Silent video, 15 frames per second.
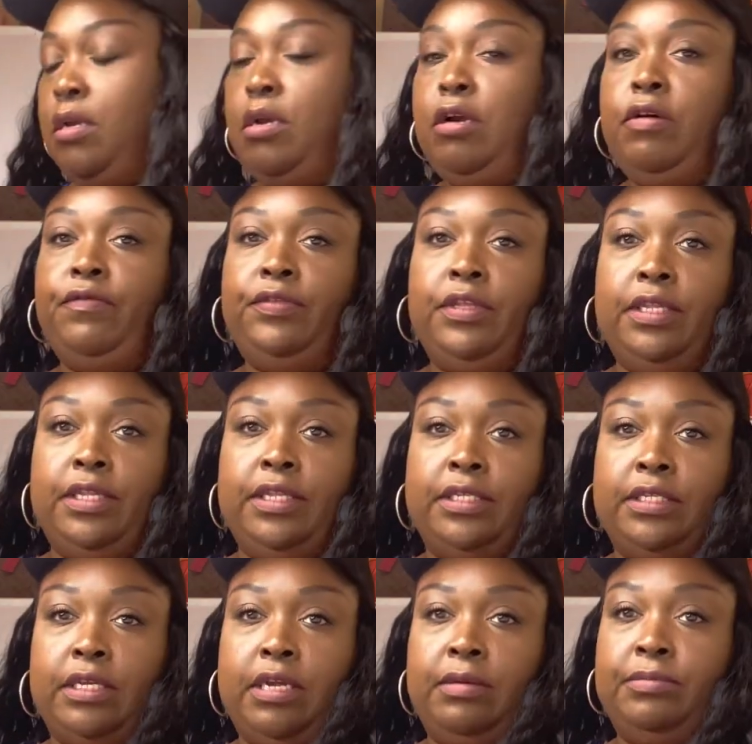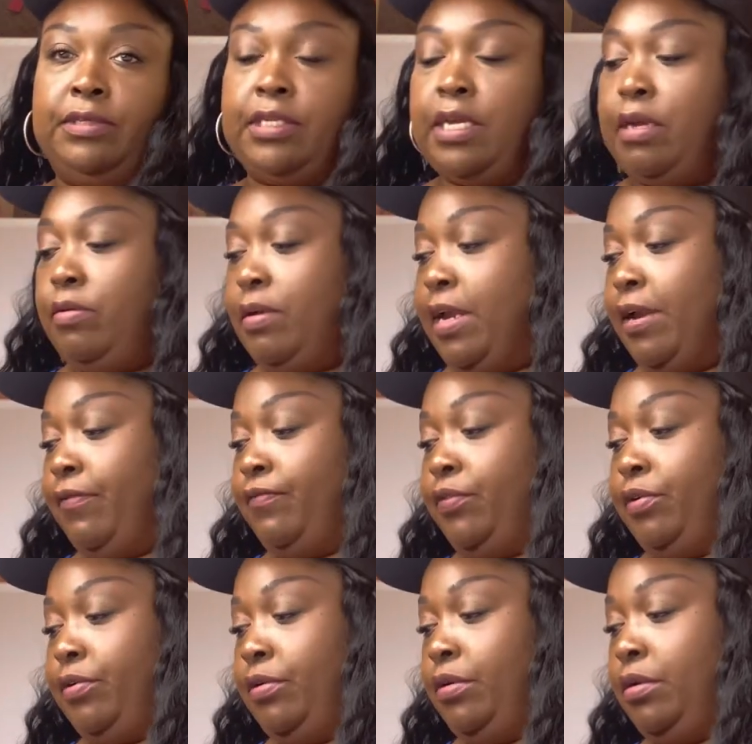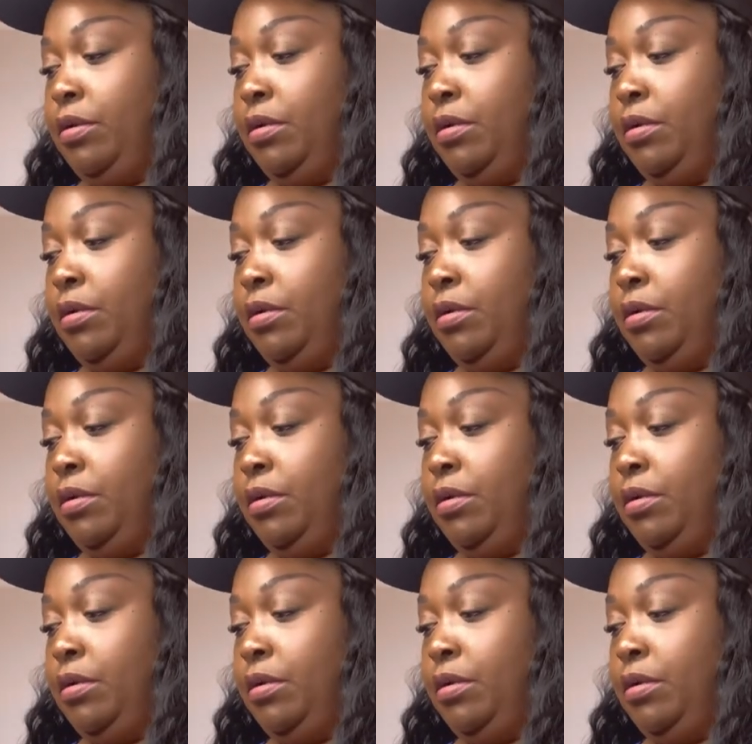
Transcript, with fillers: Hopefully this comes out after